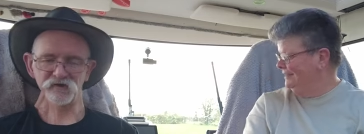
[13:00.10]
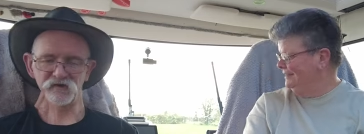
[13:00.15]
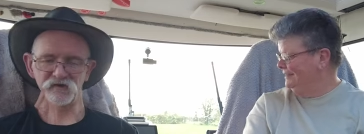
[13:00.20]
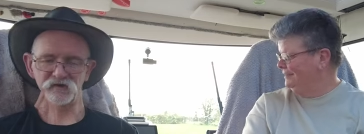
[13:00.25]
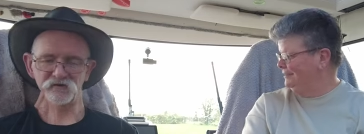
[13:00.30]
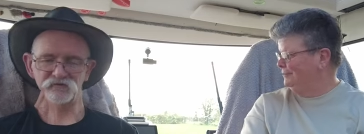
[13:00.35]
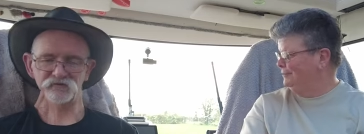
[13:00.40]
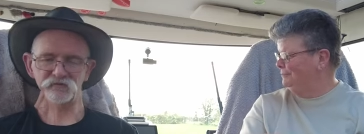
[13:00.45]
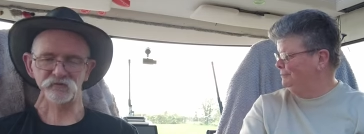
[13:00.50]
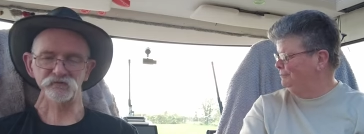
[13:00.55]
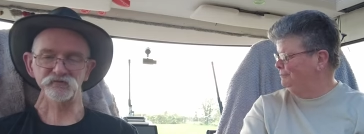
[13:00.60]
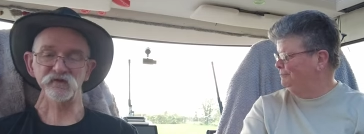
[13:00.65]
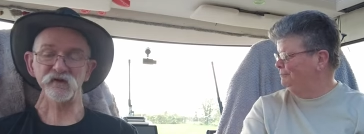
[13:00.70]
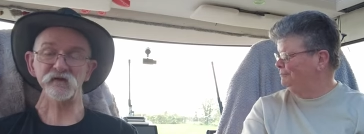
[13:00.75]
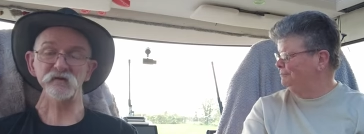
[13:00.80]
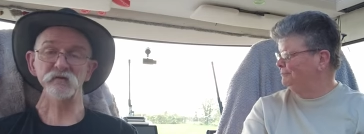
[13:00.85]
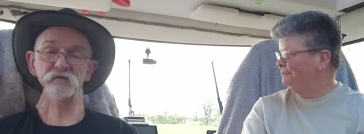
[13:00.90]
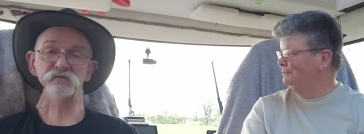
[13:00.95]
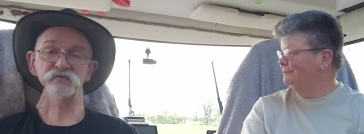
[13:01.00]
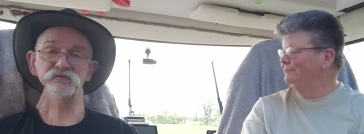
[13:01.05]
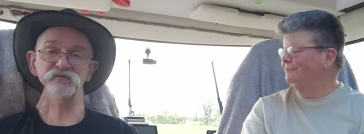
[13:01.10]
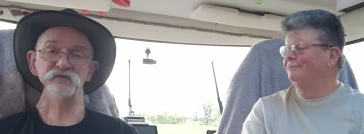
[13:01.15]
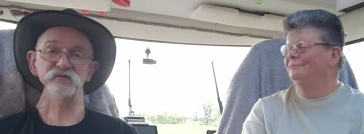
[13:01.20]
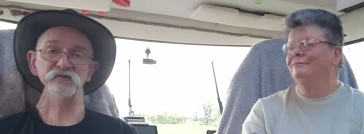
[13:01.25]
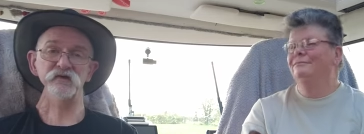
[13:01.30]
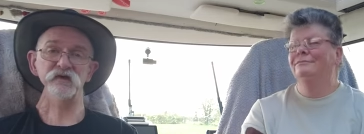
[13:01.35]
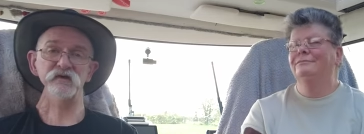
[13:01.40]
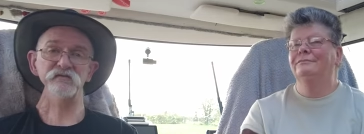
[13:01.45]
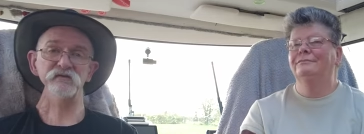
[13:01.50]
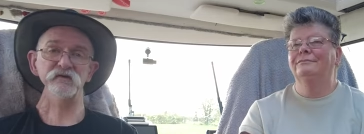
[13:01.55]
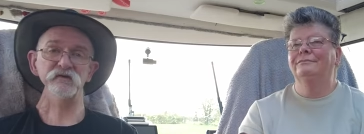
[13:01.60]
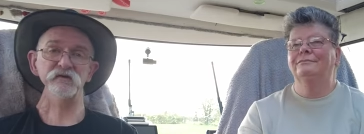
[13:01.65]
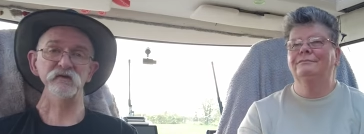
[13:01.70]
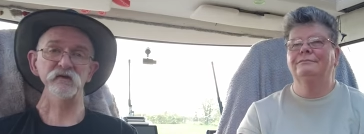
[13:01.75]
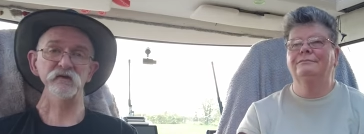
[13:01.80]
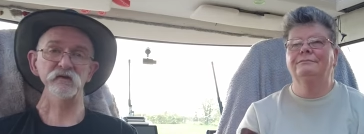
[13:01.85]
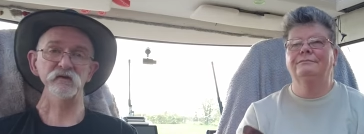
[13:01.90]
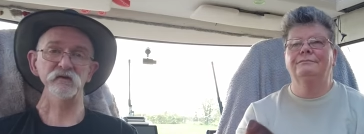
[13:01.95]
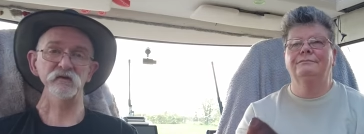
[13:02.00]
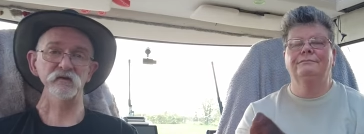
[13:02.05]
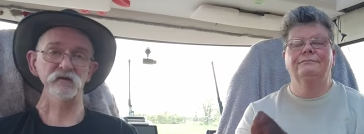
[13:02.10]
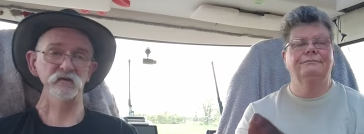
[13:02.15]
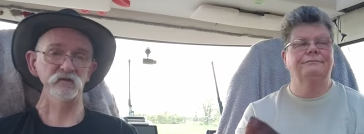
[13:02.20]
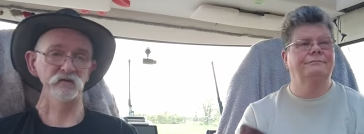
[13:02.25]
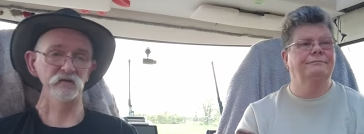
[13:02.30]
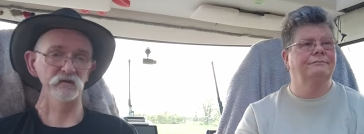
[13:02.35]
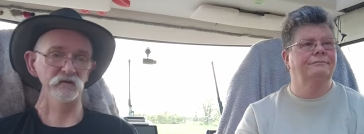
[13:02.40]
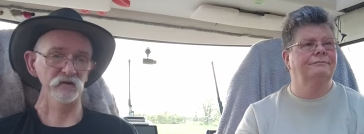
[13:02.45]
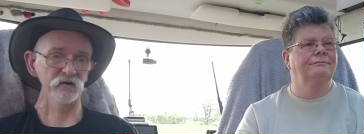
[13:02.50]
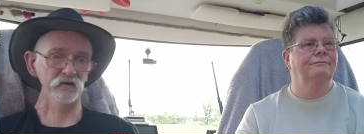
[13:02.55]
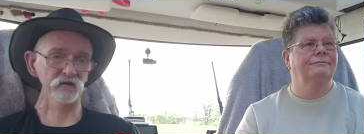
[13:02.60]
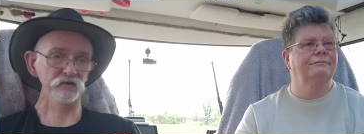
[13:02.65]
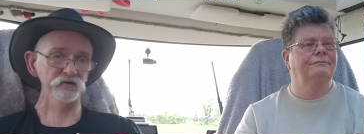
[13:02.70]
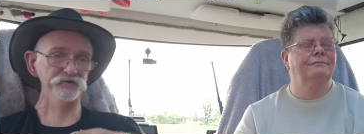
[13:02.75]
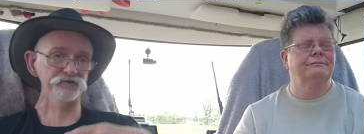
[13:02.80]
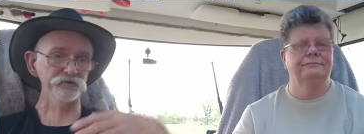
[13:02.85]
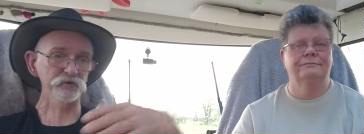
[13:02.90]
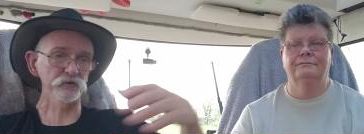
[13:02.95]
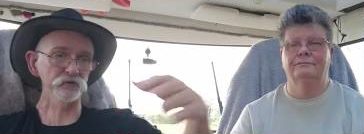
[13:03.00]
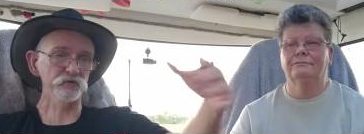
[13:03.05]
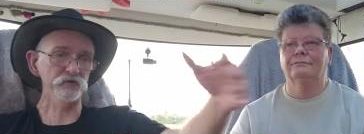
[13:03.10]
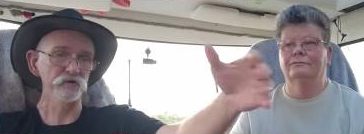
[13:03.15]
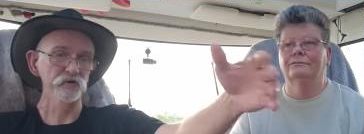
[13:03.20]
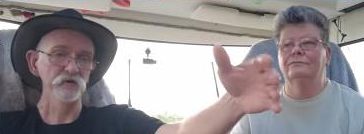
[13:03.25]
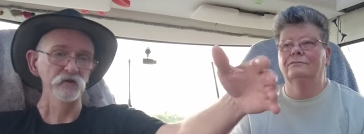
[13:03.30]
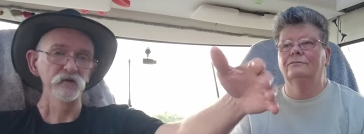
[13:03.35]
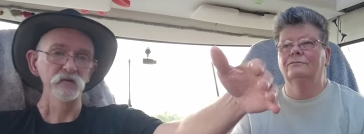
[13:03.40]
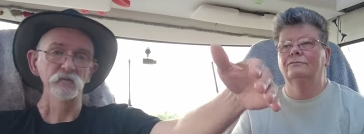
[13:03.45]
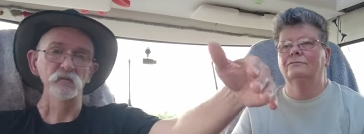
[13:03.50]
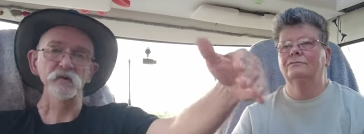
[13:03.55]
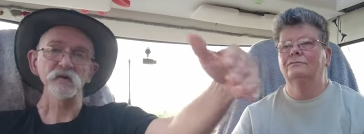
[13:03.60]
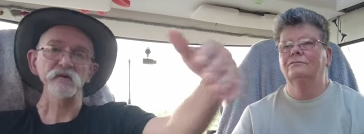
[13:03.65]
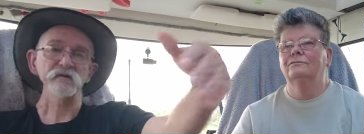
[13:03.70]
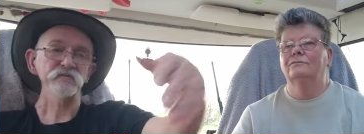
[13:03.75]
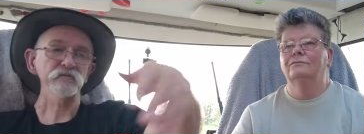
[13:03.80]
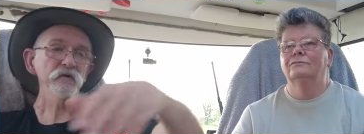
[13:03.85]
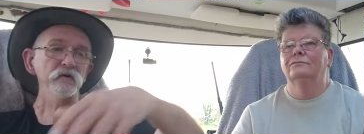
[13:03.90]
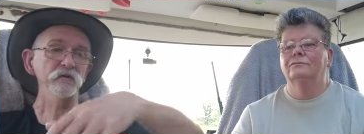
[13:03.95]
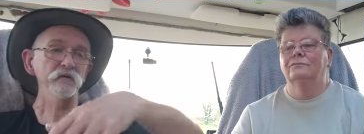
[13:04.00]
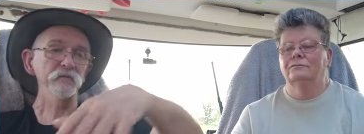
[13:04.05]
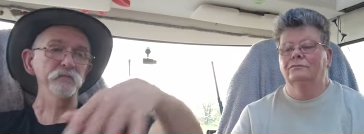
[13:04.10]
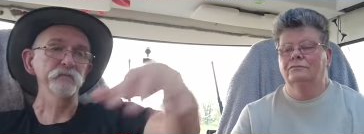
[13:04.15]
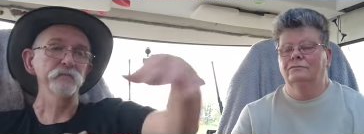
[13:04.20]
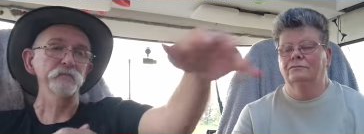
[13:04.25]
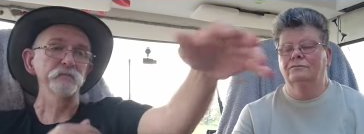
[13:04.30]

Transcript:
Speaker 1: uh, Suzette used to driving her her truck, where you've got the